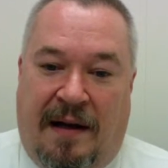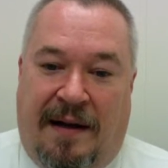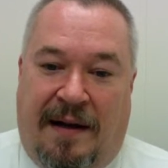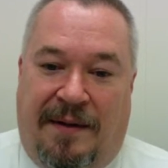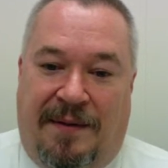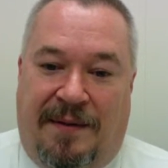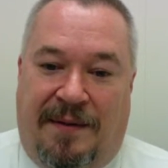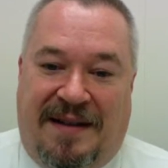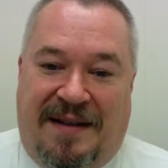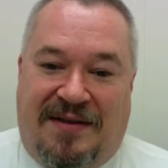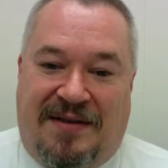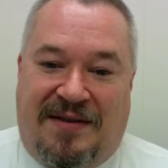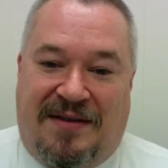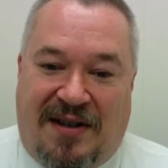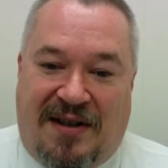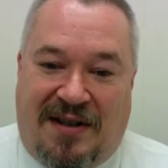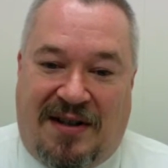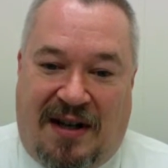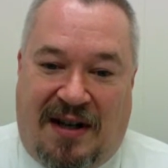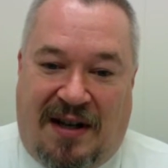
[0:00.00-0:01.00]
it would be
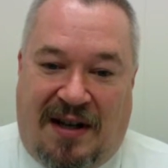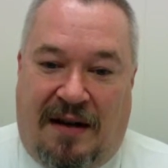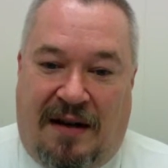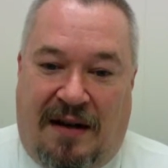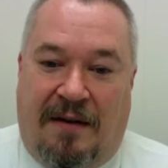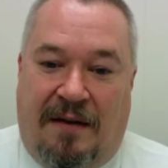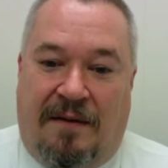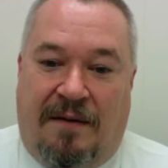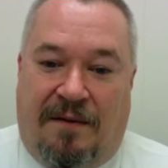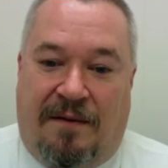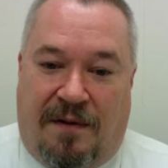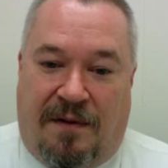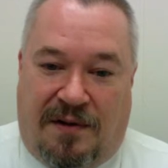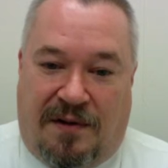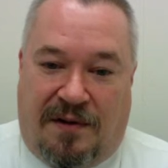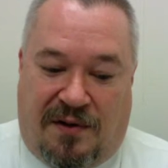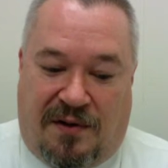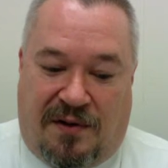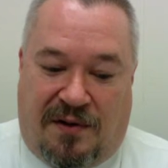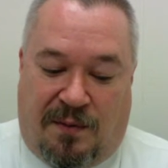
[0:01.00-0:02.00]
16 for
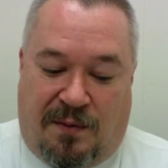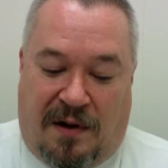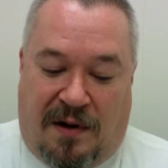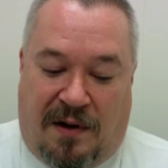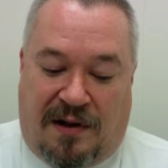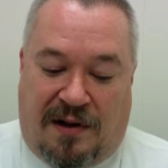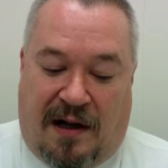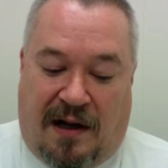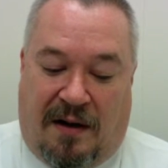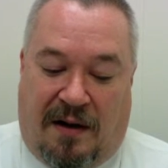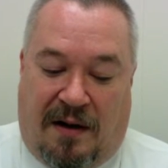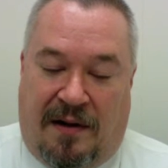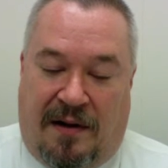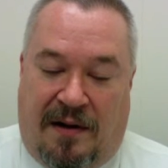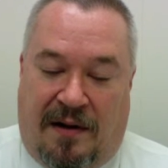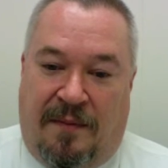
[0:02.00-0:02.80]
just this one child.